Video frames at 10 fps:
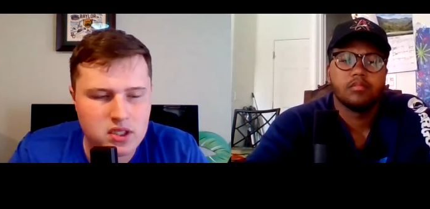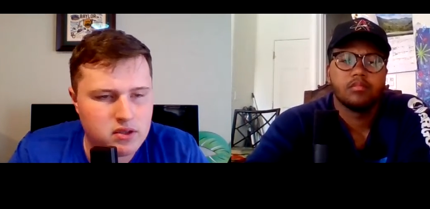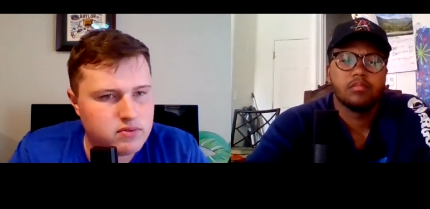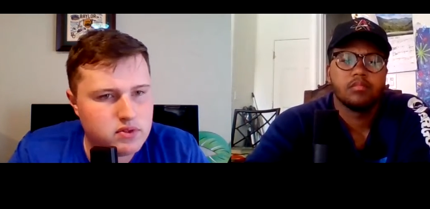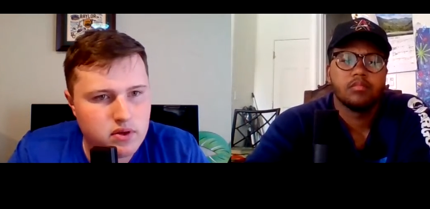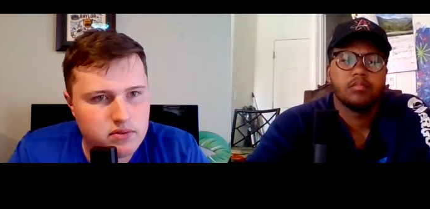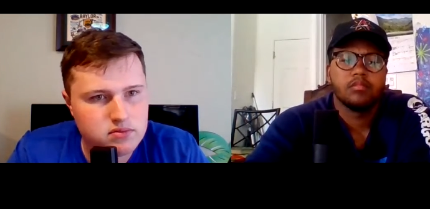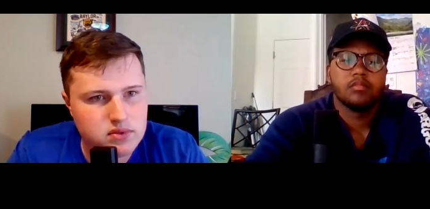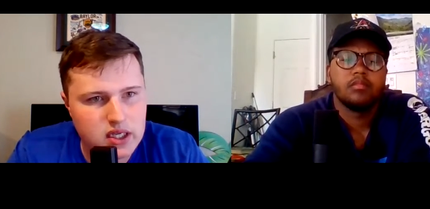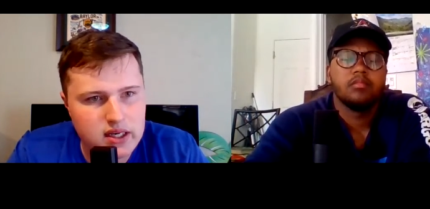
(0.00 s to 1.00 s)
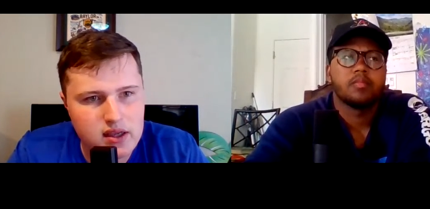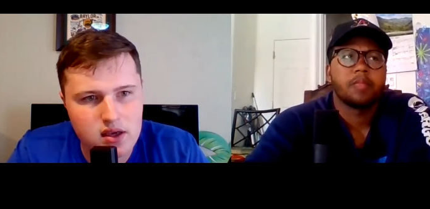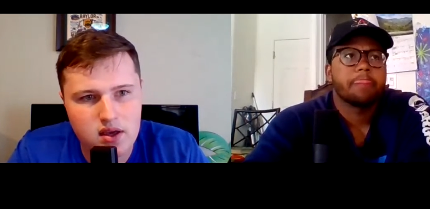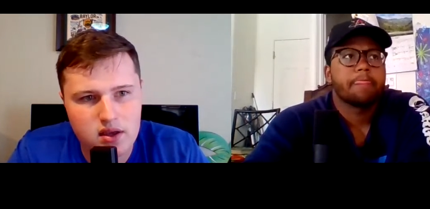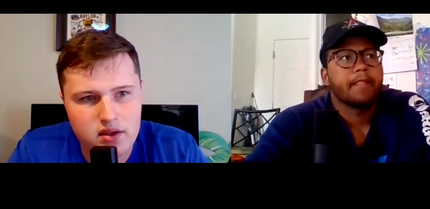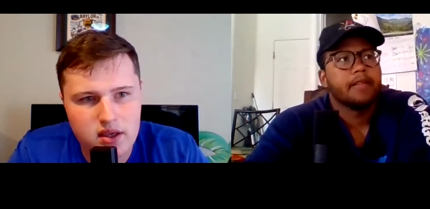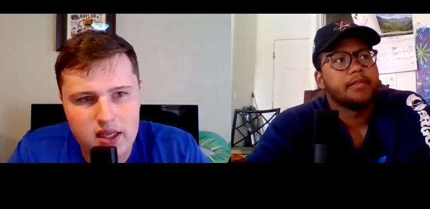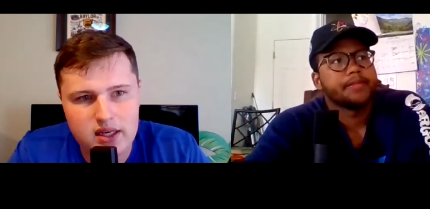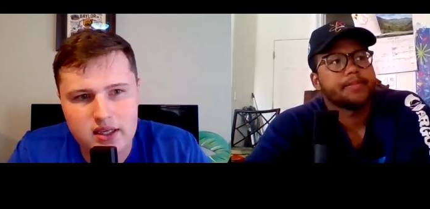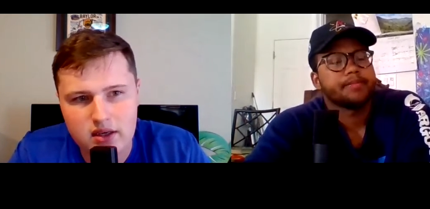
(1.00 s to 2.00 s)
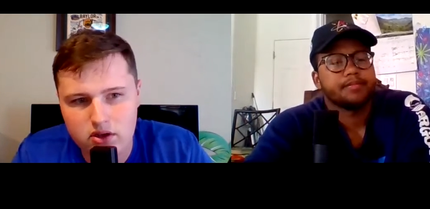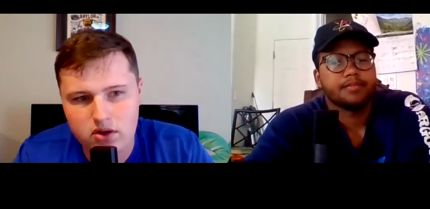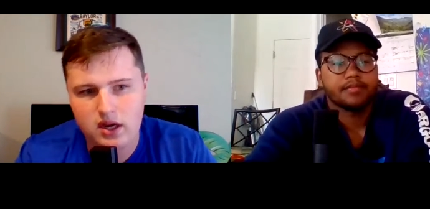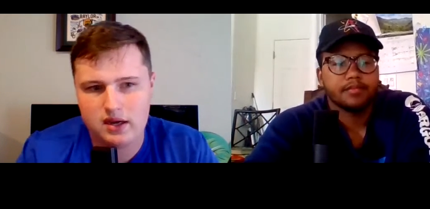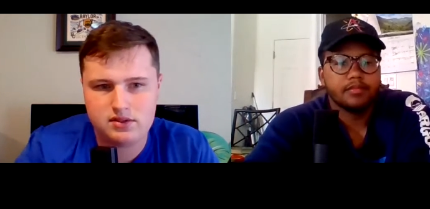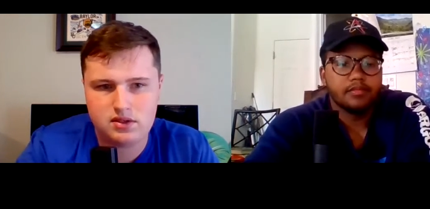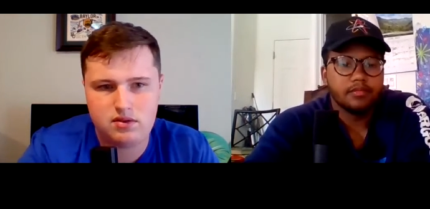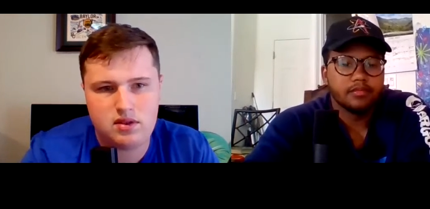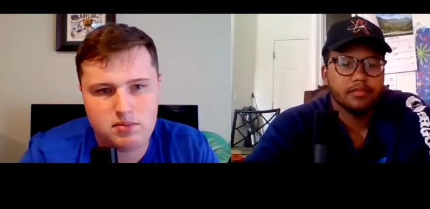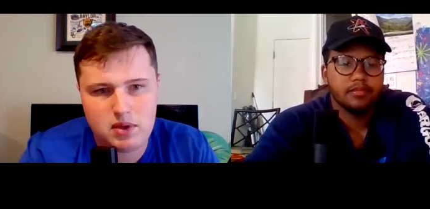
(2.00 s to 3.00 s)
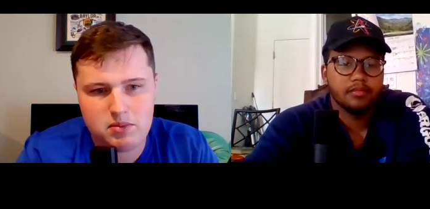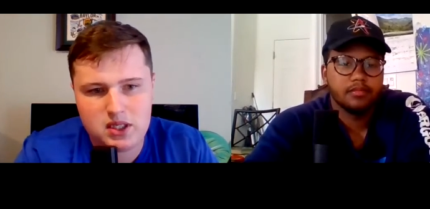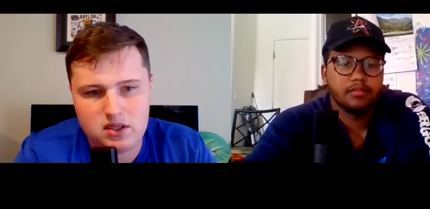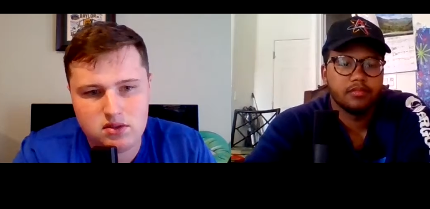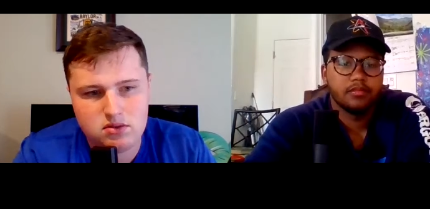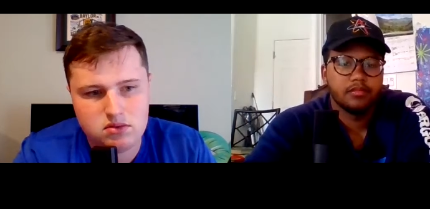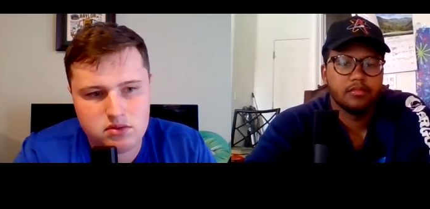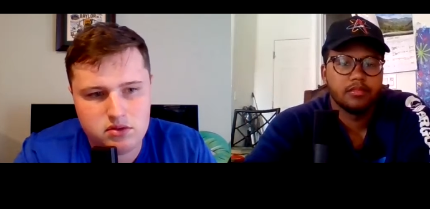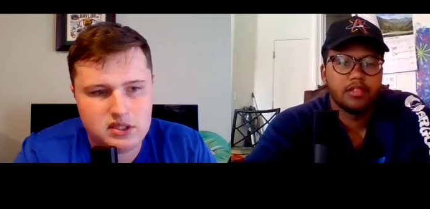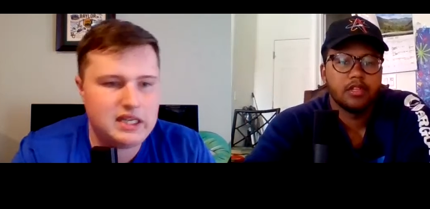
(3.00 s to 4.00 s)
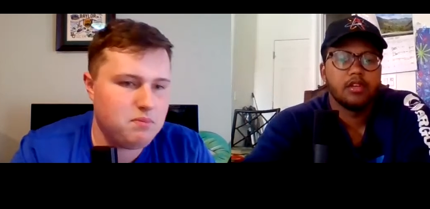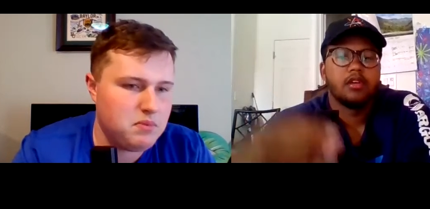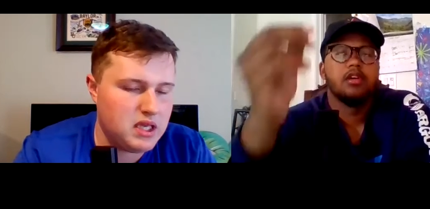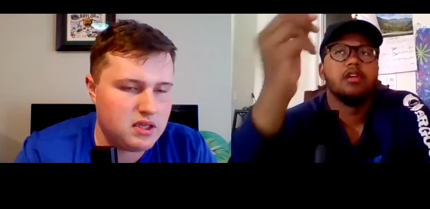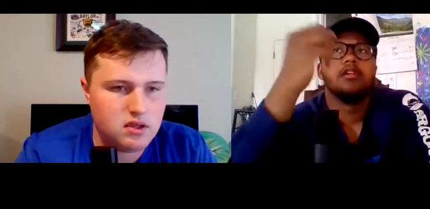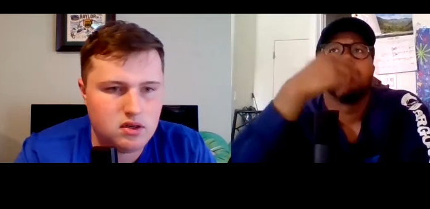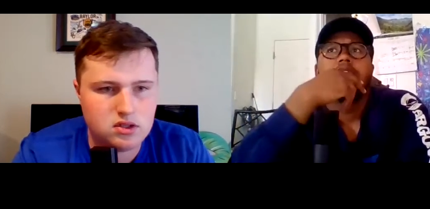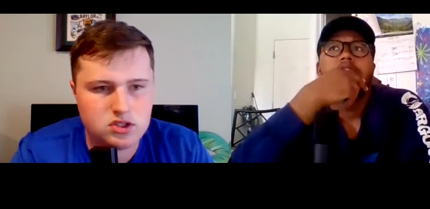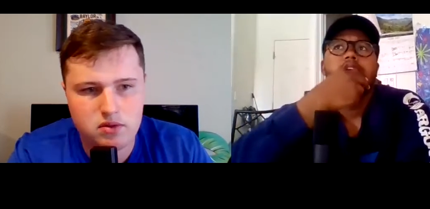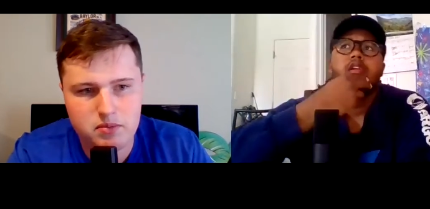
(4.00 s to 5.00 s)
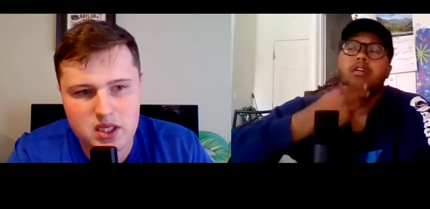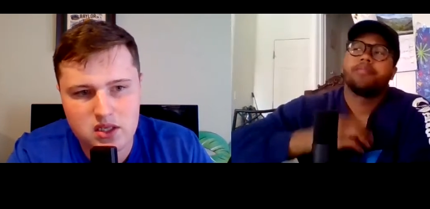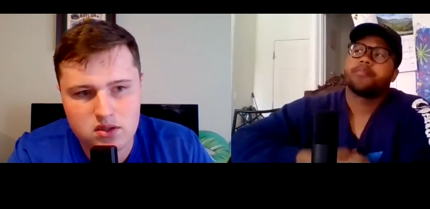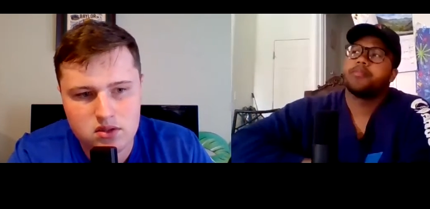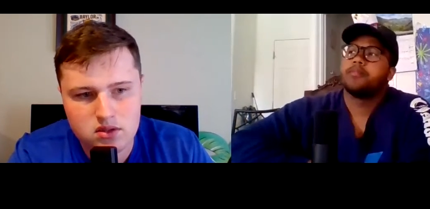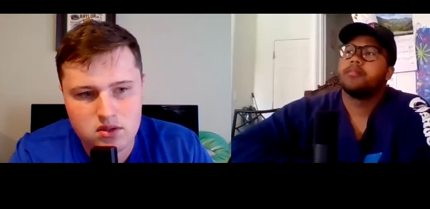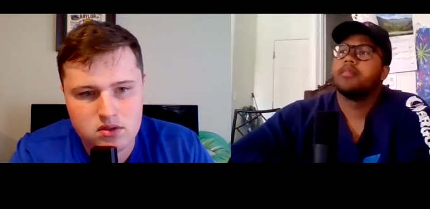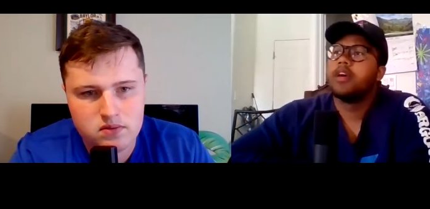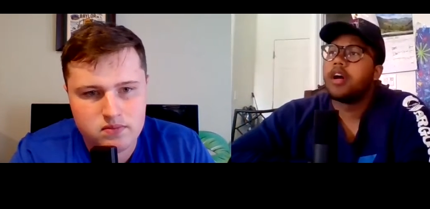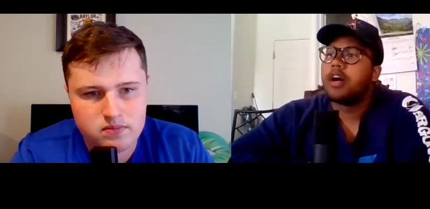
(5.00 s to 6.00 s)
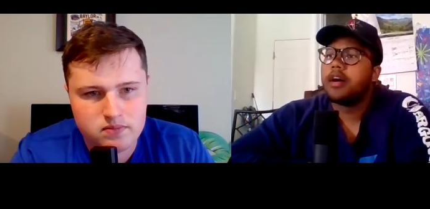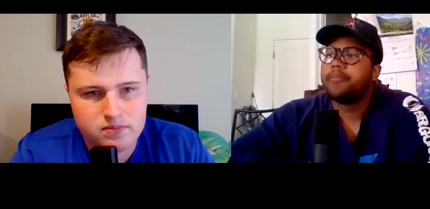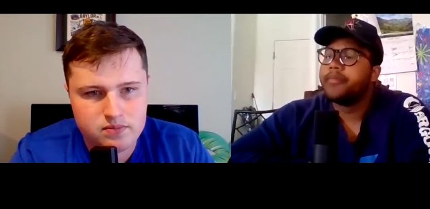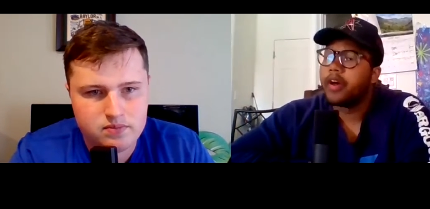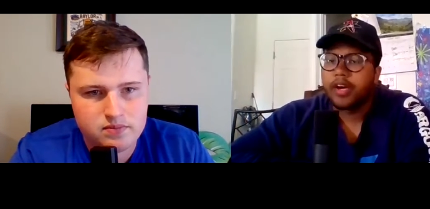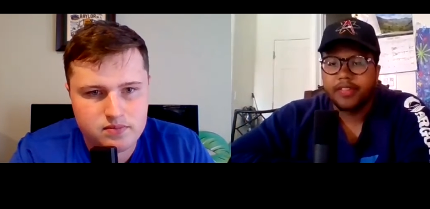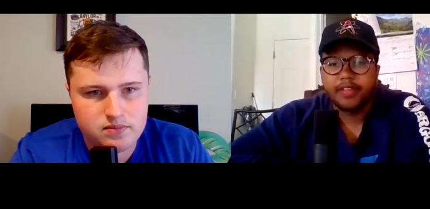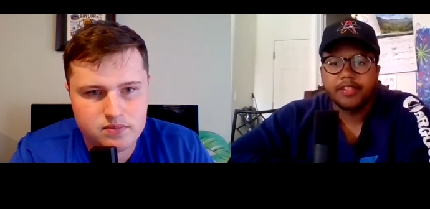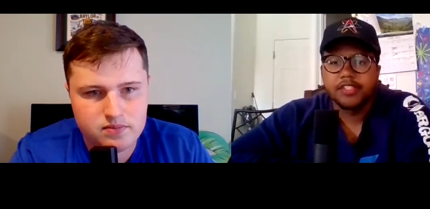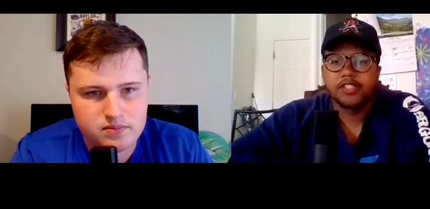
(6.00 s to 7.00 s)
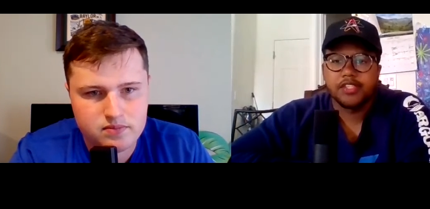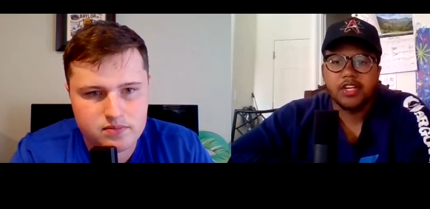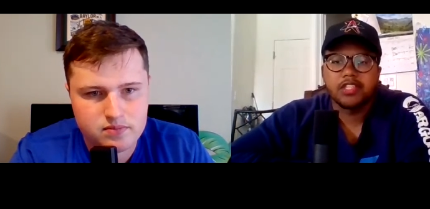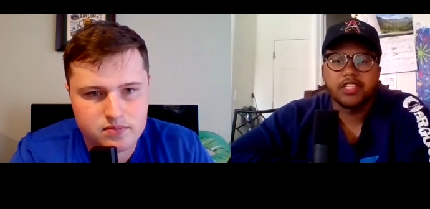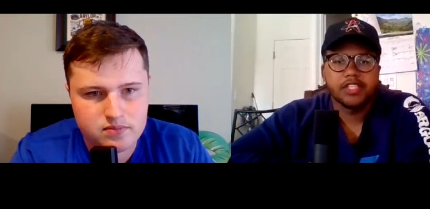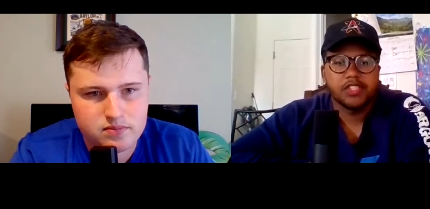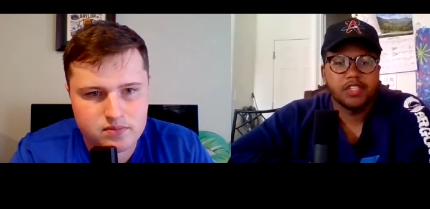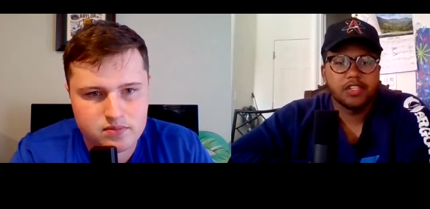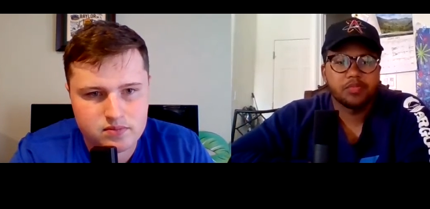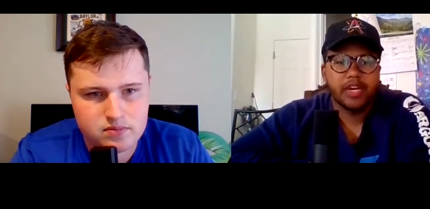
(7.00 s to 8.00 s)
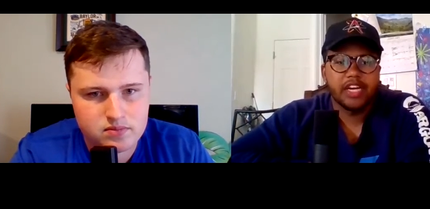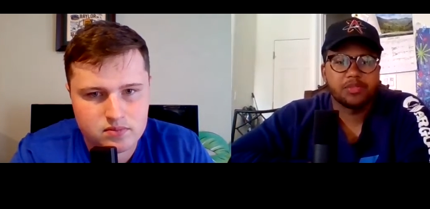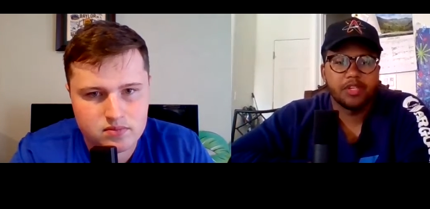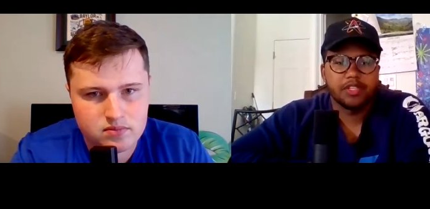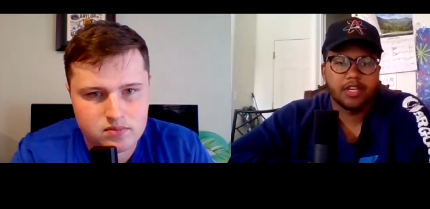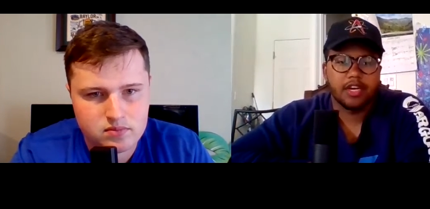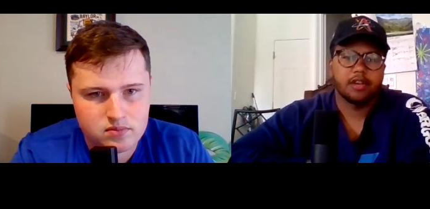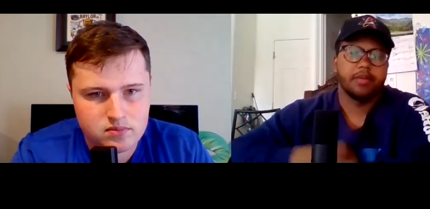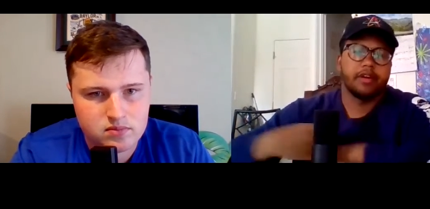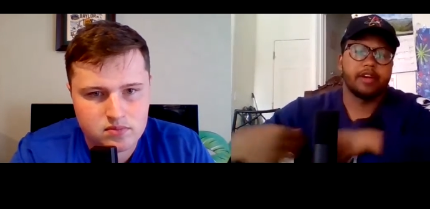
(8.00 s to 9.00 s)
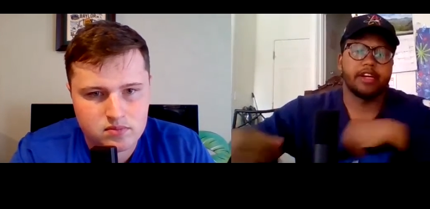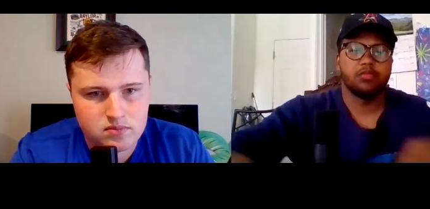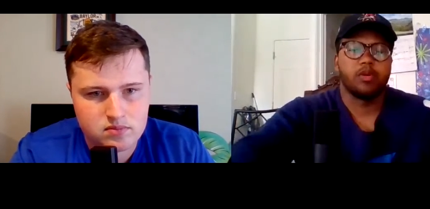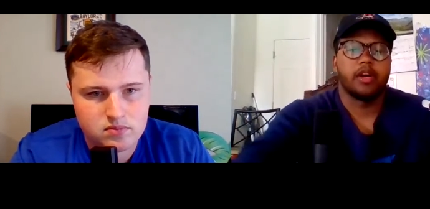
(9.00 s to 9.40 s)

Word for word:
Speaker 1: I believe. Do you have any uh, any other guys that you think maybe did didn't make it or should have made?
Speaker 2: Um, no, I think this is a solid list, and there's some guys we didn't talk about as